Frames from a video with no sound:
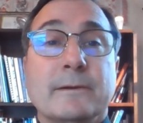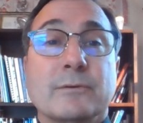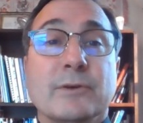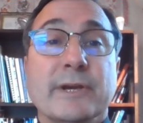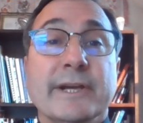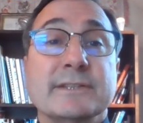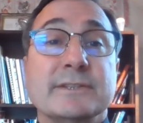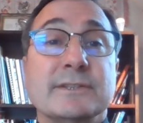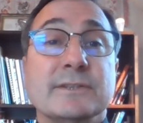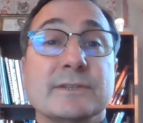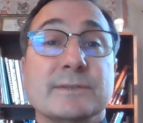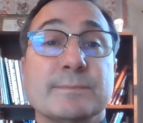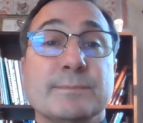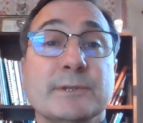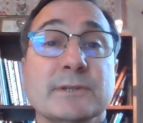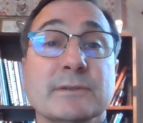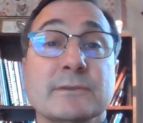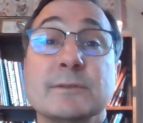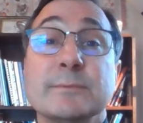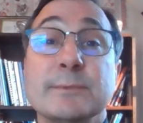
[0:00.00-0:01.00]
Grant your
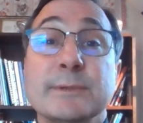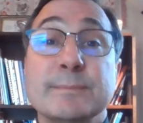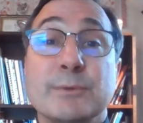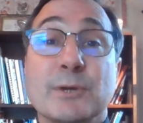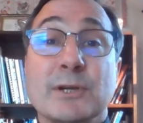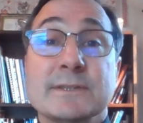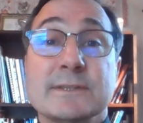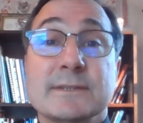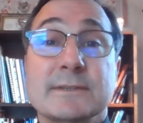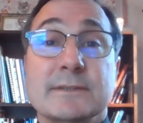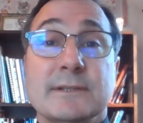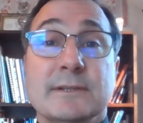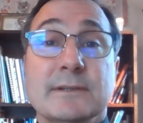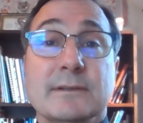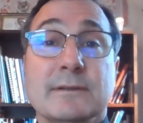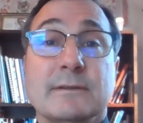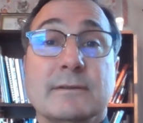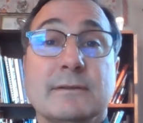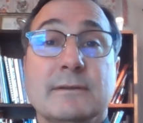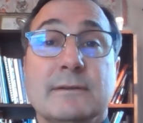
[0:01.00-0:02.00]
spirit to be present
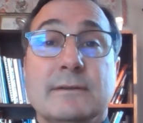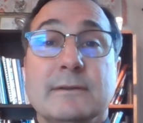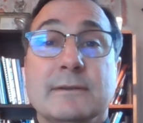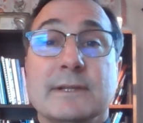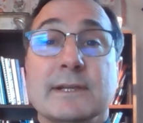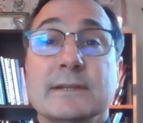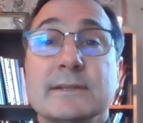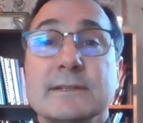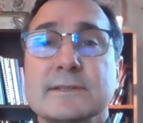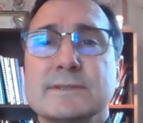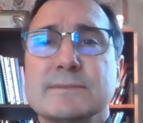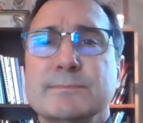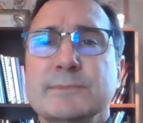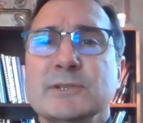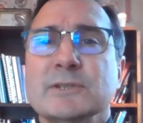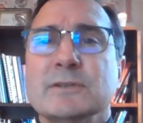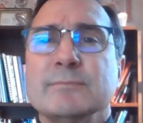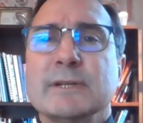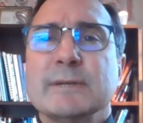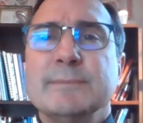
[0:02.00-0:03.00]
here, that this
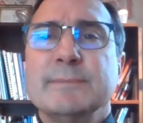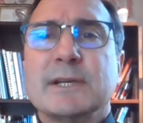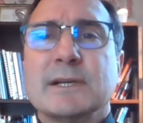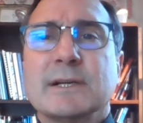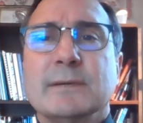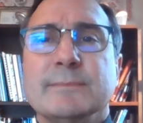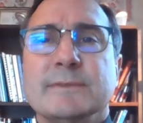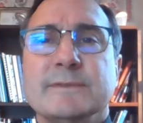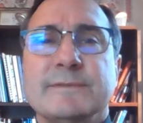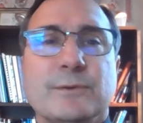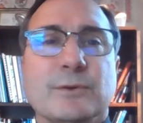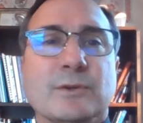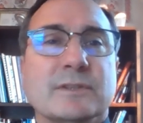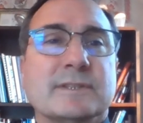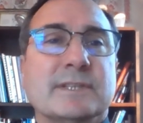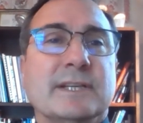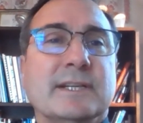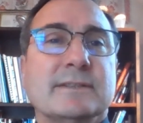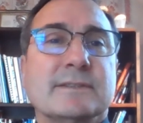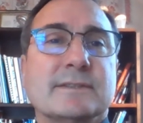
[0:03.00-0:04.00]
meal may become a
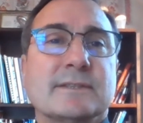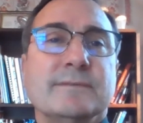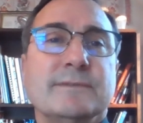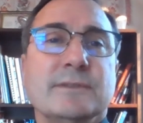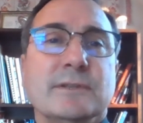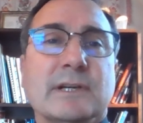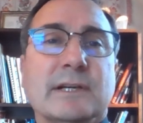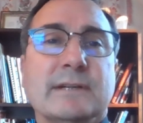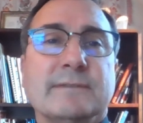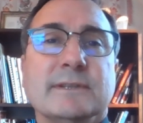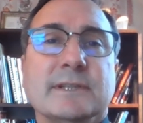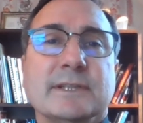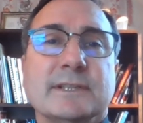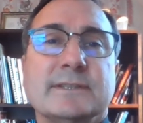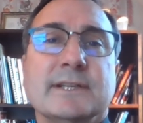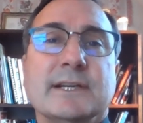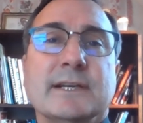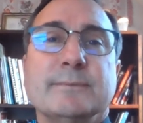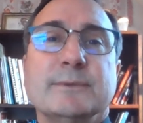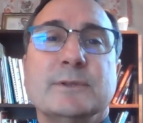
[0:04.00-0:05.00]
foretaste of your heavenly
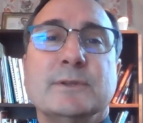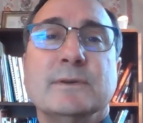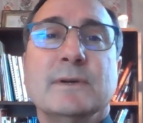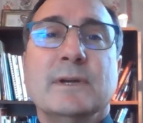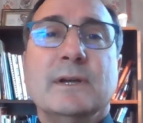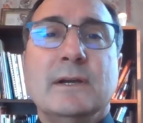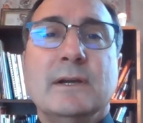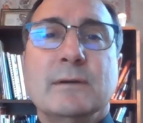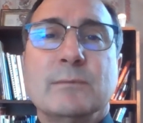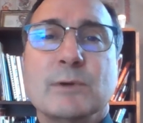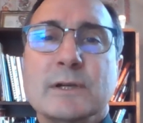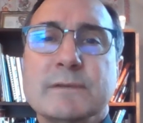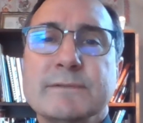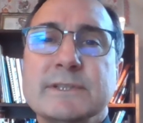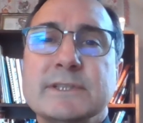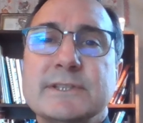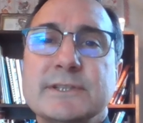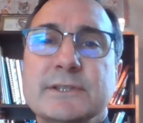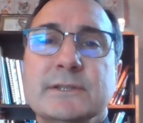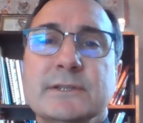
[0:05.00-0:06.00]
table, where
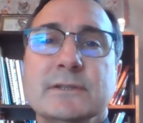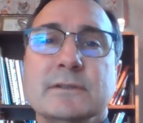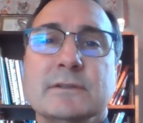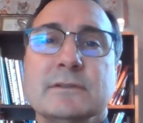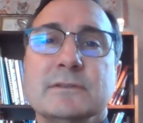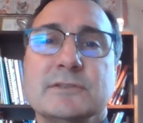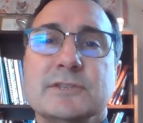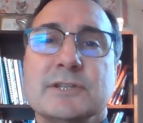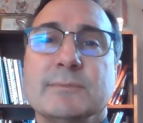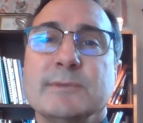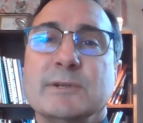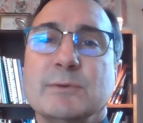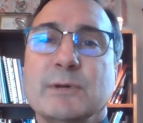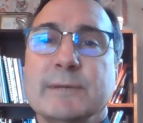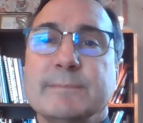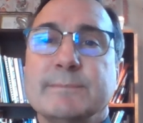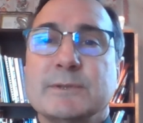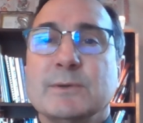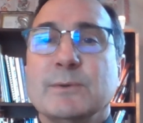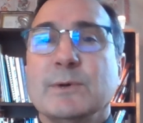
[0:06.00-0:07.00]
every tear shall be
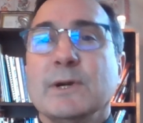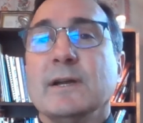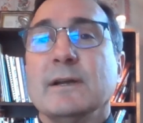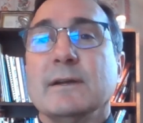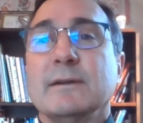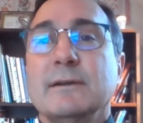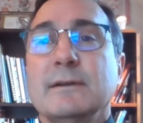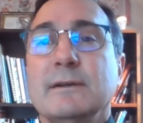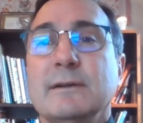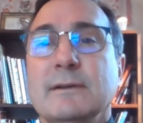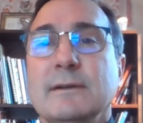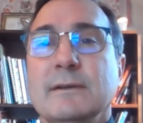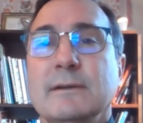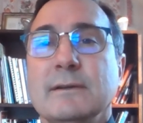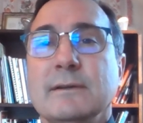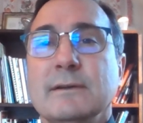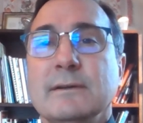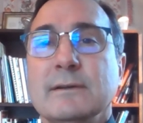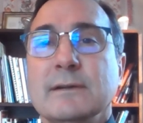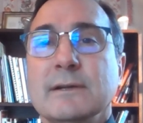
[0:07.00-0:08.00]
wiped away,
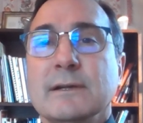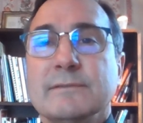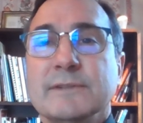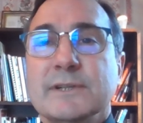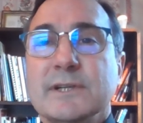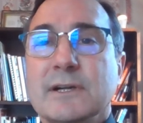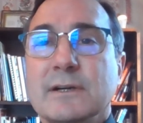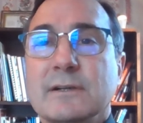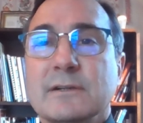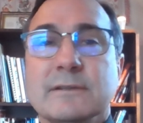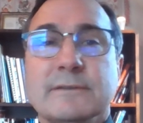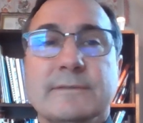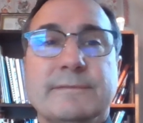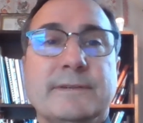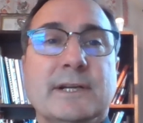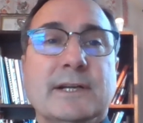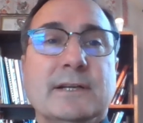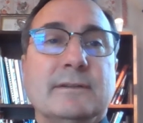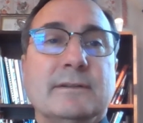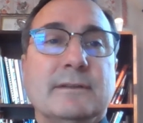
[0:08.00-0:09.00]
every hunger
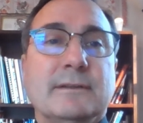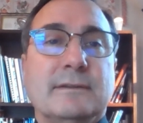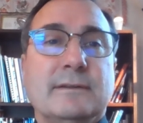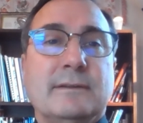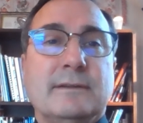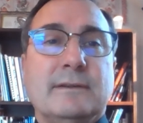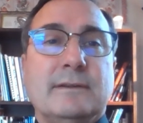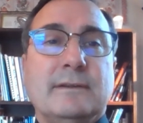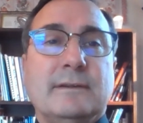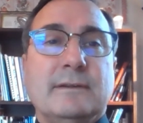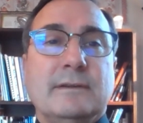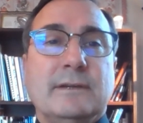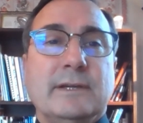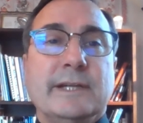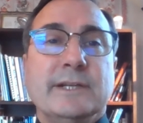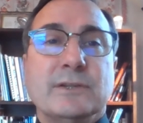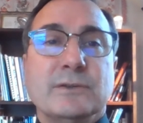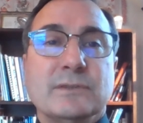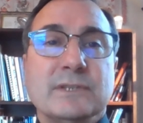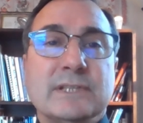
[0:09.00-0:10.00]
fed,
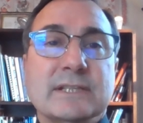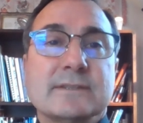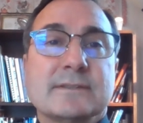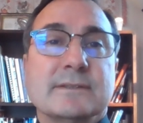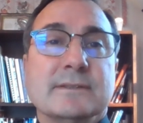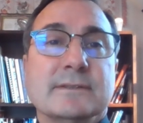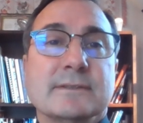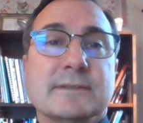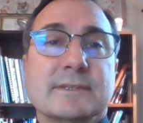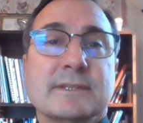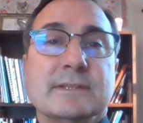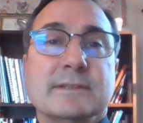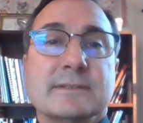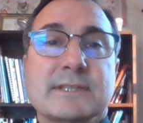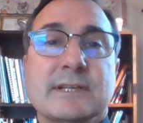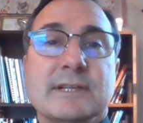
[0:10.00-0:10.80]
and no distance can